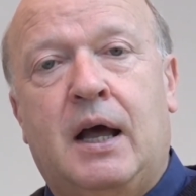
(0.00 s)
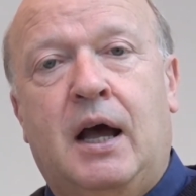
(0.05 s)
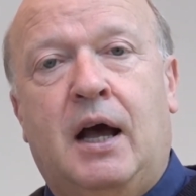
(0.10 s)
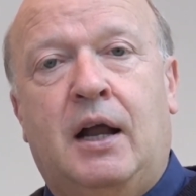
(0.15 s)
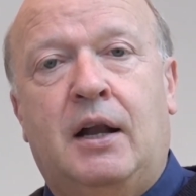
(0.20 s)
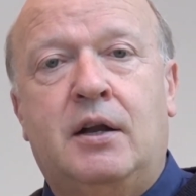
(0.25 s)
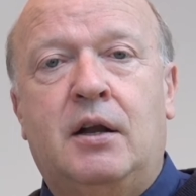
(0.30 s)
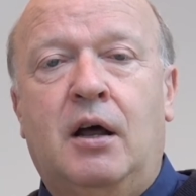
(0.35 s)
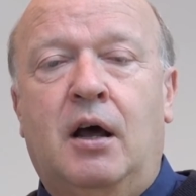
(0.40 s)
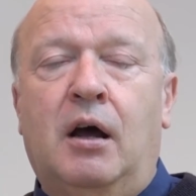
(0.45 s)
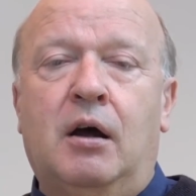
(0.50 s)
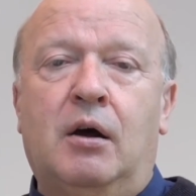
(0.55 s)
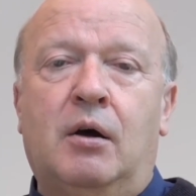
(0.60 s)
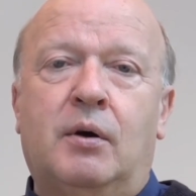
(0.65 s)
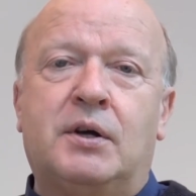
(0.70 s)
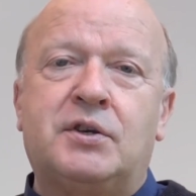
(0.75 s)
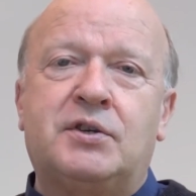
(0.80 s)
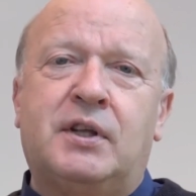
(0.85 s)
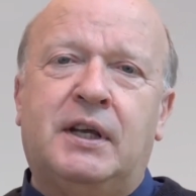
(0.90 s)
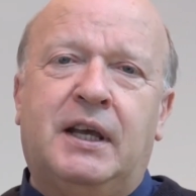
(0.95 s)
And
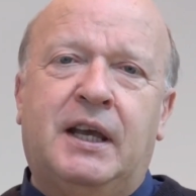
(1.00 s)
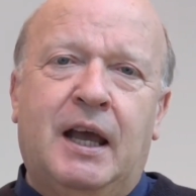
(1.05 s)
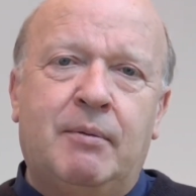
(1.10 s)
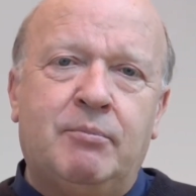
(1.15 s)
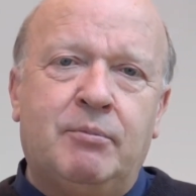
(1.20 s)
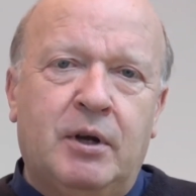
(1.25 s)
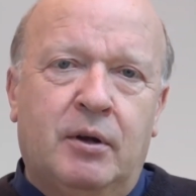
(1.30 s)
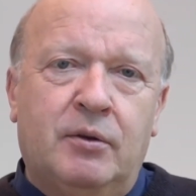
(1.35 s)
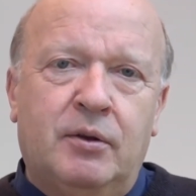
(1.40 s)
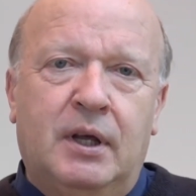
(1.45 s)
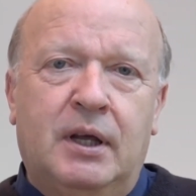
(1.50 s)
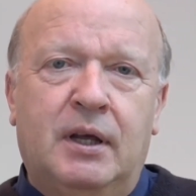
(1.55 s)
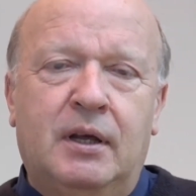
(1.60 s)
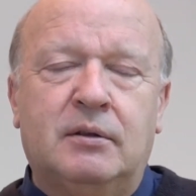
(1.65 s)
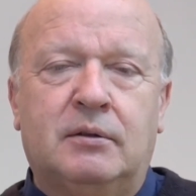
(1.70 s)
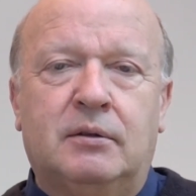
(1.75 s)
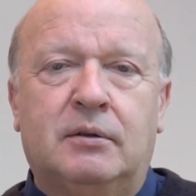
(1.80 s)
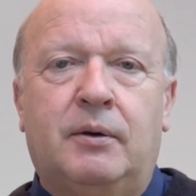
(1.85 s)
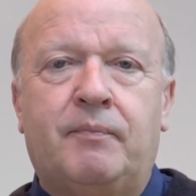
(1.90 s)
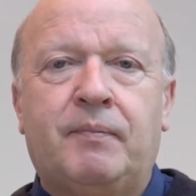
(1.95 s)
now, as they came down the
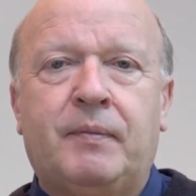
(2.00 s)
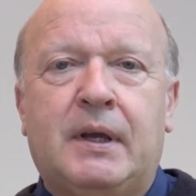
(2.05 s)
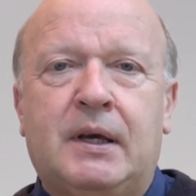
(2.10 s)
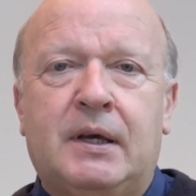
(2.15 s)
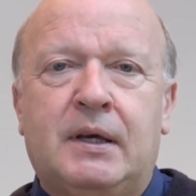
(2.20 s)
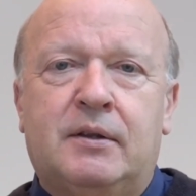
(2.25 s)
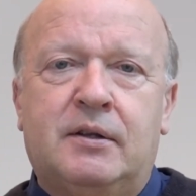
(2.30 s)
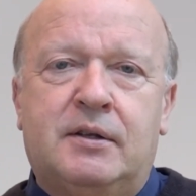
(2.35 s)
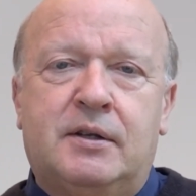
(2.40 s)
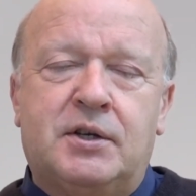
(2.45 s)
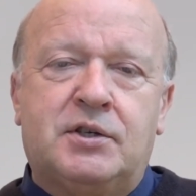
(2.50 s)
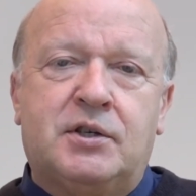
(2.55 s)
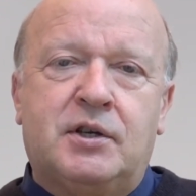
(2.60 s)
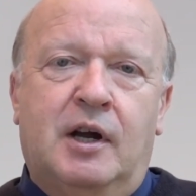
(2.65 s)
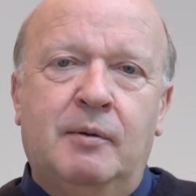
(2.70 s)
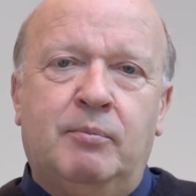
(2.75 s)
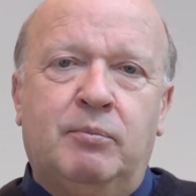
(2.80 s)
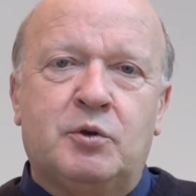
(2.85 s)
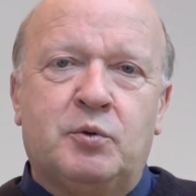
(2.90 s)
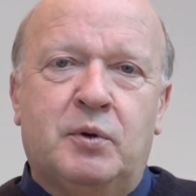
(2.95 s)
hill, the
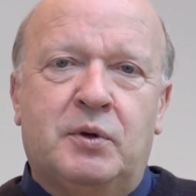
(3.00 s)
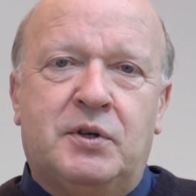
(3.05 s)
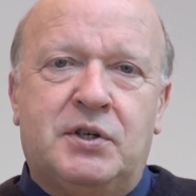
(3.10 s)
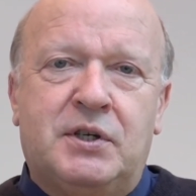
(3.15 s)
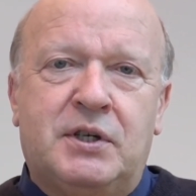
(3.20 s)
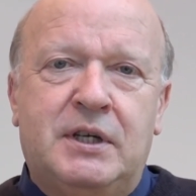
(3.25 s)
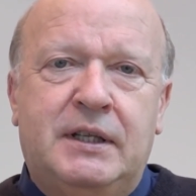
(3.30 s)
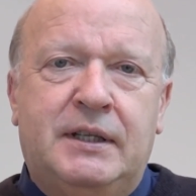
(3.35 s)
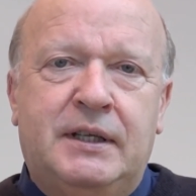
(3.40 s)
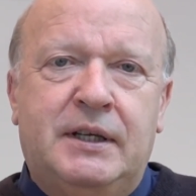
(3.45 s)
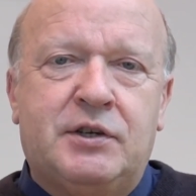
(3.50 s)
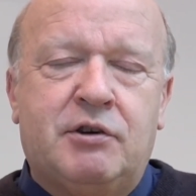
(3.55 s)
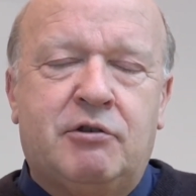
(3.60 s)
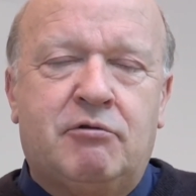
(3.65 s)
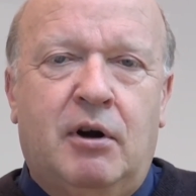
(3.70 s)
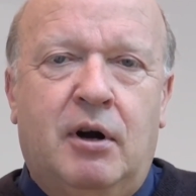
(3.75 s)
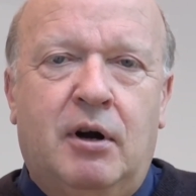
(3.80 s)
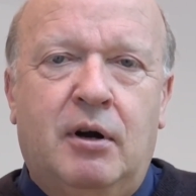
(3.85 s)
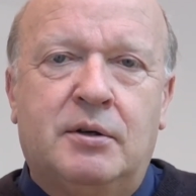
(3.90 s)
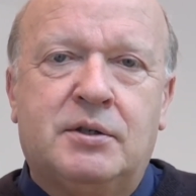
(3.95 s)
disciples would see these
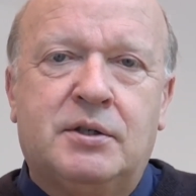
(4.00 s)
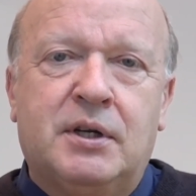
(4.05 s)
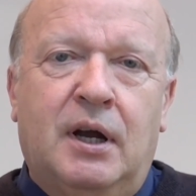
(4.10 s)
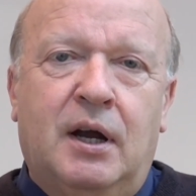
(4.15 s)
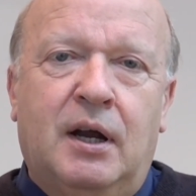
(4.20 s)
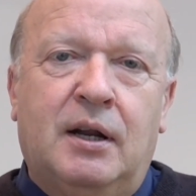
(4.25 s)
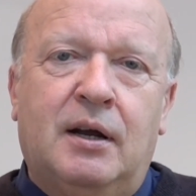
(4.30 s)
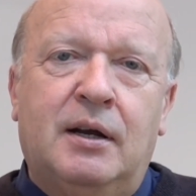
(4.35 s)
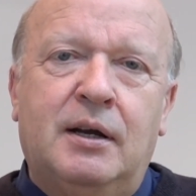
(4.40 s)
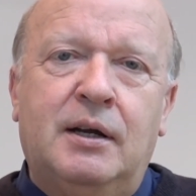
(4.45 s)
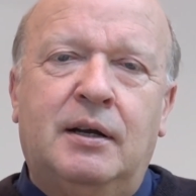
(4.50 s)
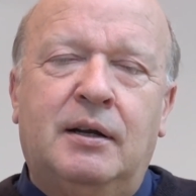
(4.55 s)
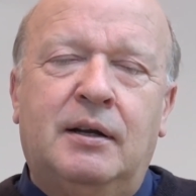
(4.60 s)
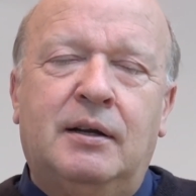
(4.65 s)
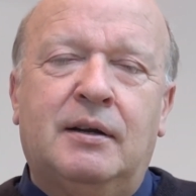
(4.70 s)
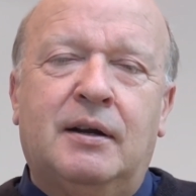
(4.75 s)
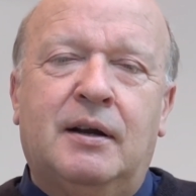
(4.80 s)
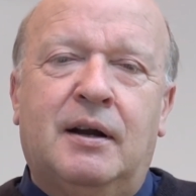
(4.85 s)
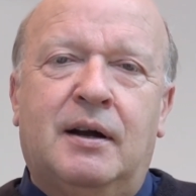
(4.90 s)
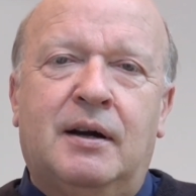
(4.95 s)
crowds, and
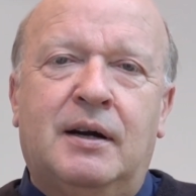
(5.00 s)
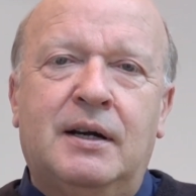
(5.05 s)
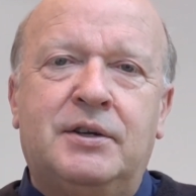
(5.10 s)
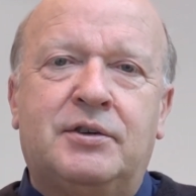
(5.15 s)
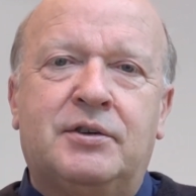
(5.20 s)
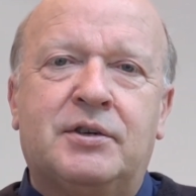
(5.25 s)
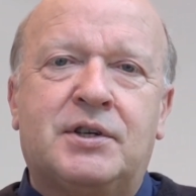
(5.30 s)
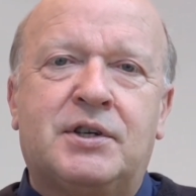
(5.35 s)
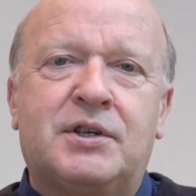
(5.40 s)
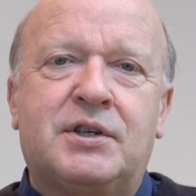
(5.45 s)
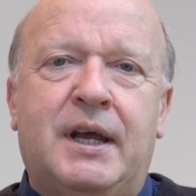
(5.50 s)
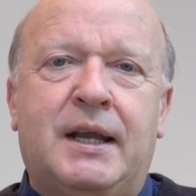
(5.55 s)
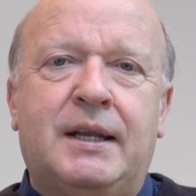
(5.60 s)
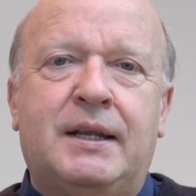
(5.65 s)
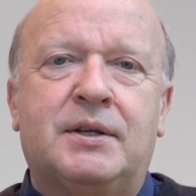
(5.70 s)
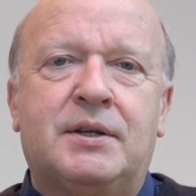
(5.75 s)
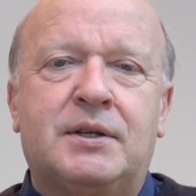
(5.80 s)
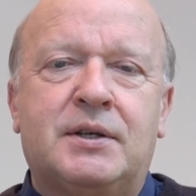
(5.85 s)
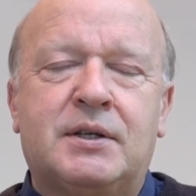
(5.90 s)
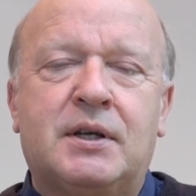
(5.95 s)
I just
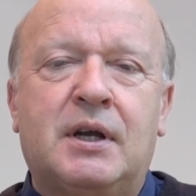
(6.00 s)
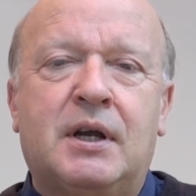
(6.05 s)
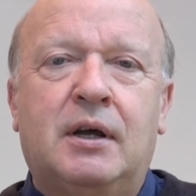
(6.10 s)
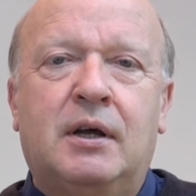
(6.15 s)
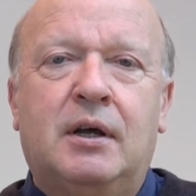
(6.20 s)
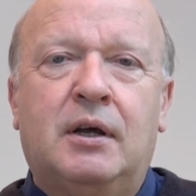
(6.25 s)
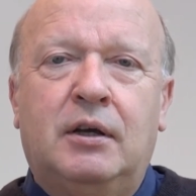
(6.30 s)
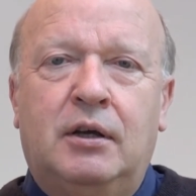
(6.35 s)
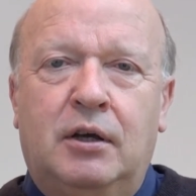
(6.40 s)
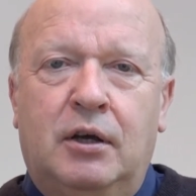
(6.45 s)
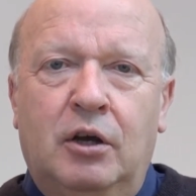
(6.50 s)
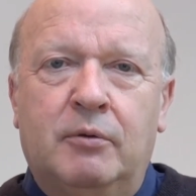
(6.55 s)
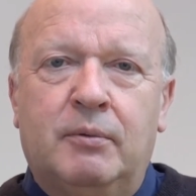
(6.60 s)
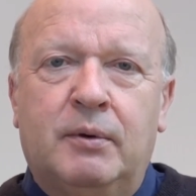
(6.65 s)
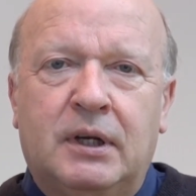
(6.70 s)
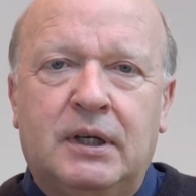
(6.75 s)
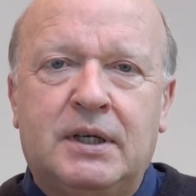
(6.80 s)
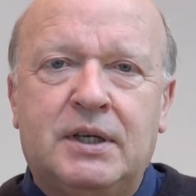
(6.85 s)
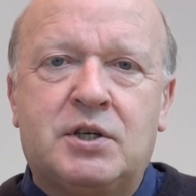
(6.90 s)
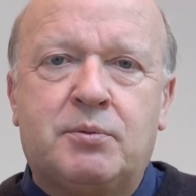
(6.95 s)
sense,
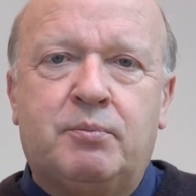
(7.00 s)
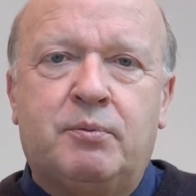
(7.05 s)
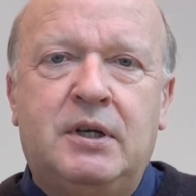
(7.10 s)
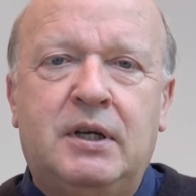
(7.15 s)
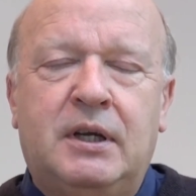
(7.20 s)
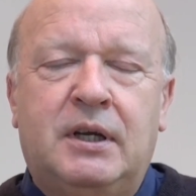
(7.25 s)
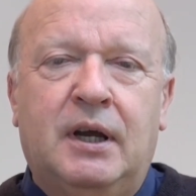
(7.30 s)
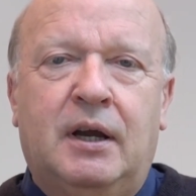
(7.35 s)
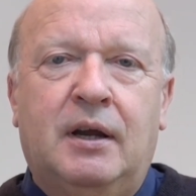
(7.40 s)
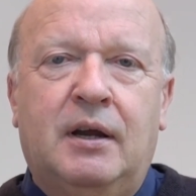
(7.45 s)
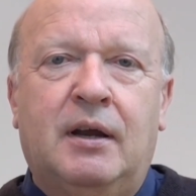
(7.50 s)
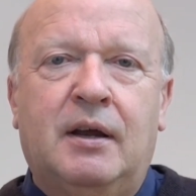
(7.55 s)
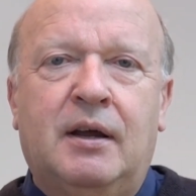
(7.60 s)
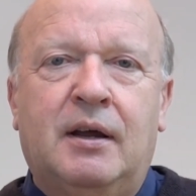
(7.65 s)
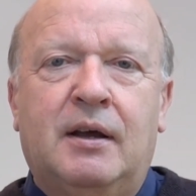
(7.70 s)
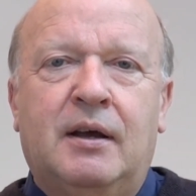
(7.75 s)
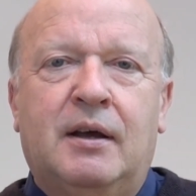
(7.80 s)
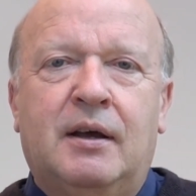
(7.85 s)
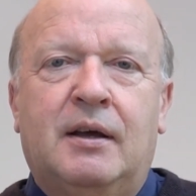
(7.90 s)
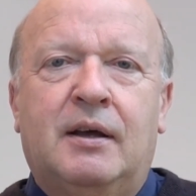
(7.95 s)
humanly speaking,
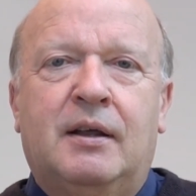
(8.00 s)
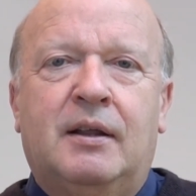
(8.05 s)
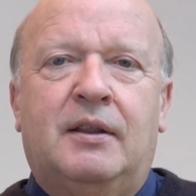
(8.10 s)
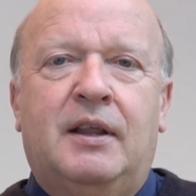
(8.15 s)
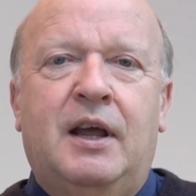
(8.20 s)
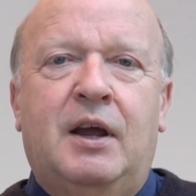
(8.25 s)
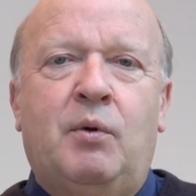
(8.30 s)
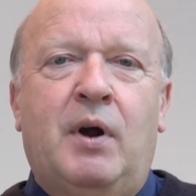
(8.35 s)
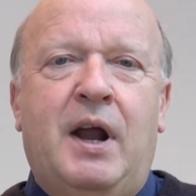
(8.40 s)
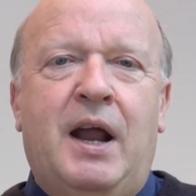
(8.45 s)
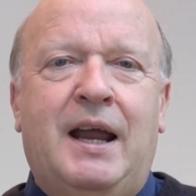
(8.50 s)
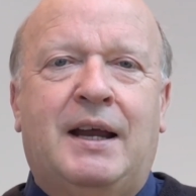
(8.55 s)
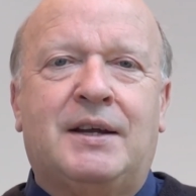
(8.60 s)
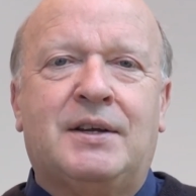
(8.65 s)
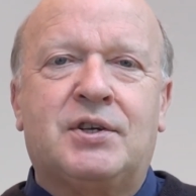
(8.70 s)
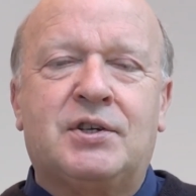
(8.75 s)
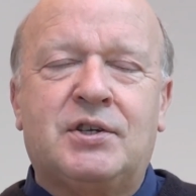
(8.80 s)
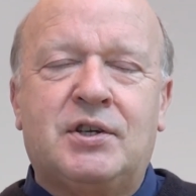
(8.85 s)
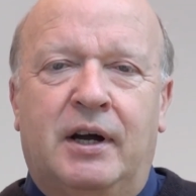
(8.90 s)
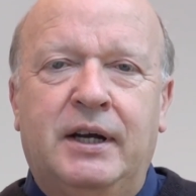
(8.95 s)
they were
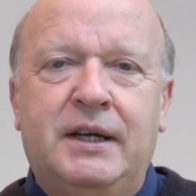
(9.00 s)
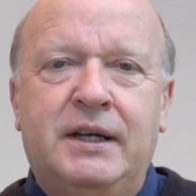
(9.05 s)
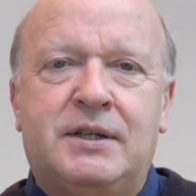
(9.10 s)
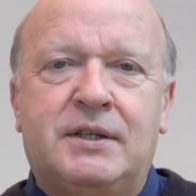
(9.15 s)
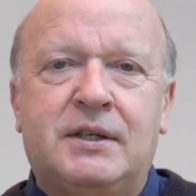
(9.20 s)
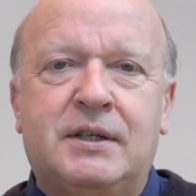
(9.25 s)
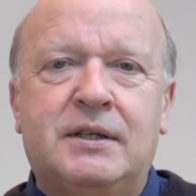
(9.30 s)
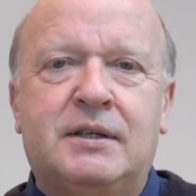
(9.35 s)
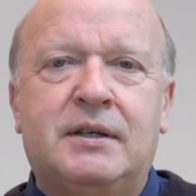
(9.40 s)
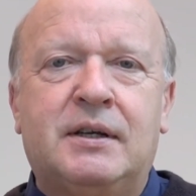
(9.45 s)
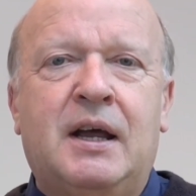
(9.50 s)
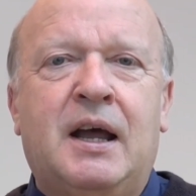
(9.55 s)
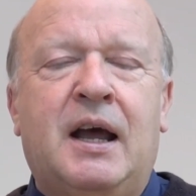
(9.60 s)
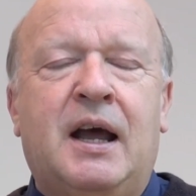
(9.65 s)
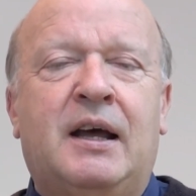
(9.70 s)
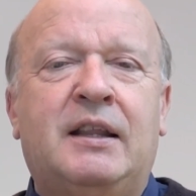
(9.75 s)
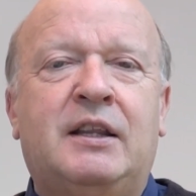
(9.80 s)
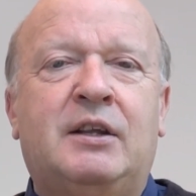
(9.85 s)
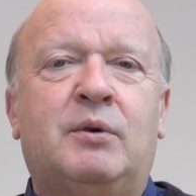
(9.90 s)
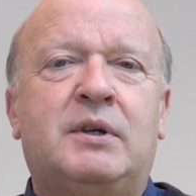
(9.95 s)
excited
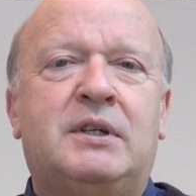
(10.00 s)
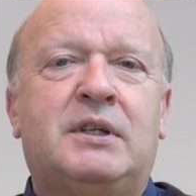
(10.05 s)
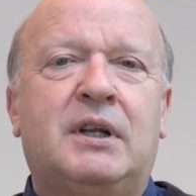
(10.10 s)
and they were